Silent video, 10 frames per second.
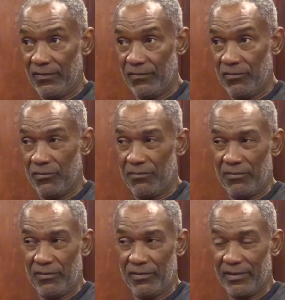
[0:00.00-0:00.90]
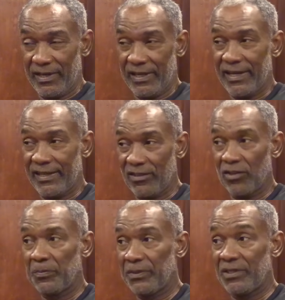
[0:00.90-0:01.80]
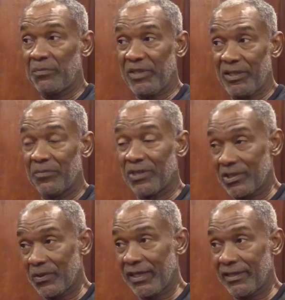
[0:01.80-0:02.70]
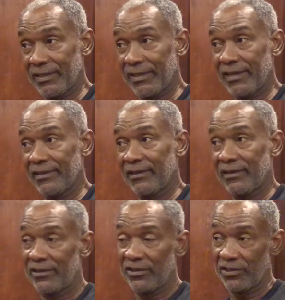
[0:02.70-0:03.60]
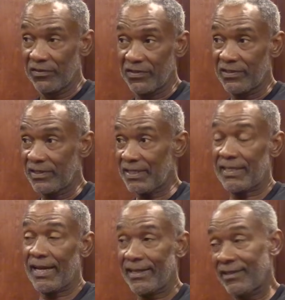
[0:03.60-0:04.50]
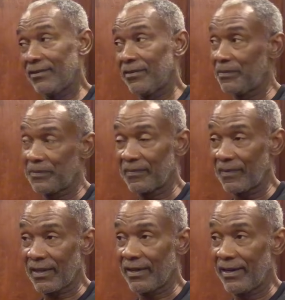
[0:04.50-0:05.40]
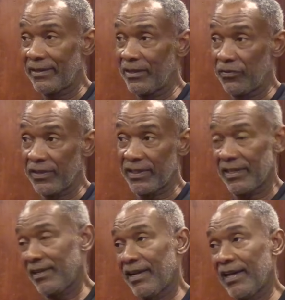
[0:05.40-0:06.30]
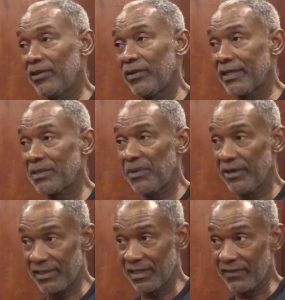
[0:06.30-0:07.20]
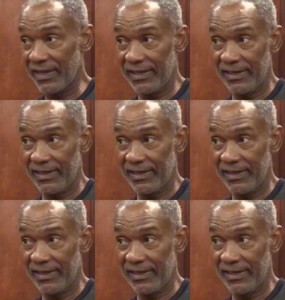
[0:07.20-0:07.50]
you get up to speed much quicker, and then the curves are different, and I had no experience of that.